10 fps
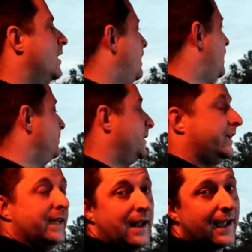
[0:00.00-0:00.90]

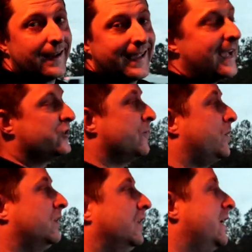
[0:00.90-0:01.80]
Again, I got to catch up
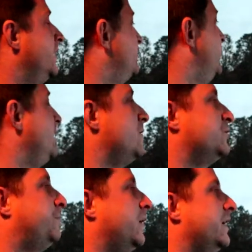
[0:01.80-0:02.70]
on a lot of his
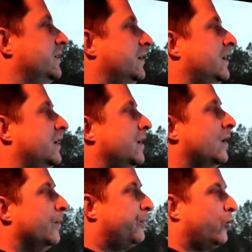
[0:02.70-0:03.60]
videos, but
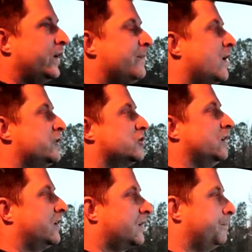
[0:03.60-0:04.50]
pretty much
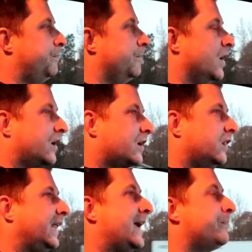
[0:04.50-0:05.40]
a
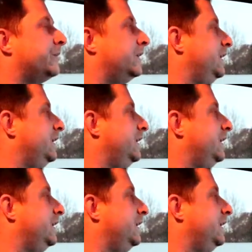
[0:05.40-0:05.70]
clamp